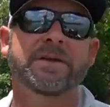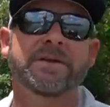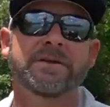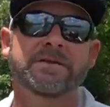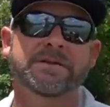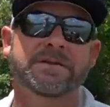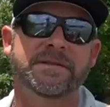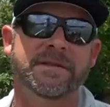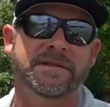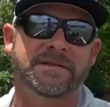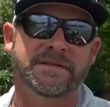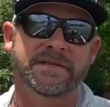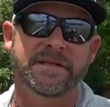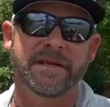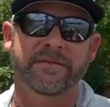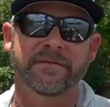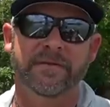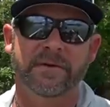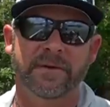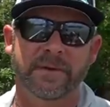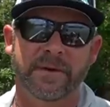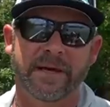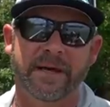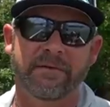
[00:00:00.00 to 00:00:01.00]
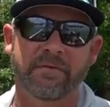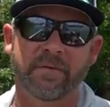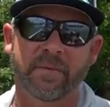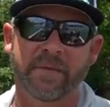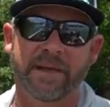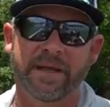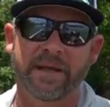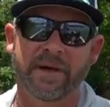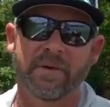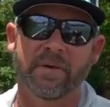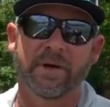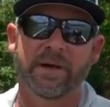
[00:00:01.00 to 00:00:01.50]
using that's different whenever
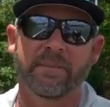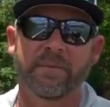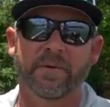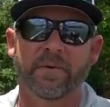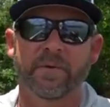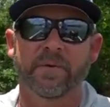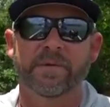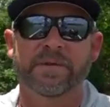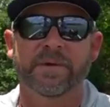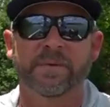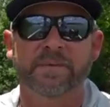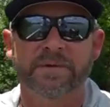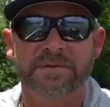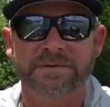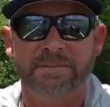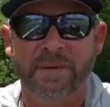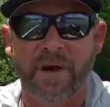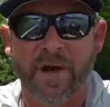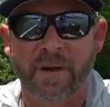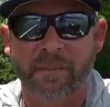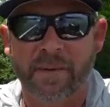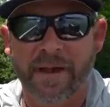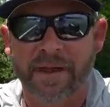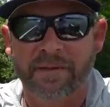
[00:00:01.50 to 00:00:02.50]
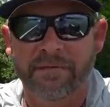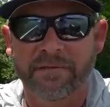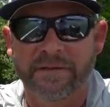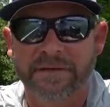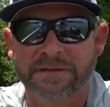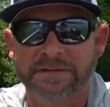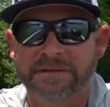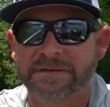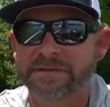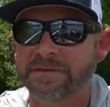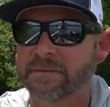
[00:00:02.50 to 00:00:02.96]
we go up north and we're smallmouth fishing.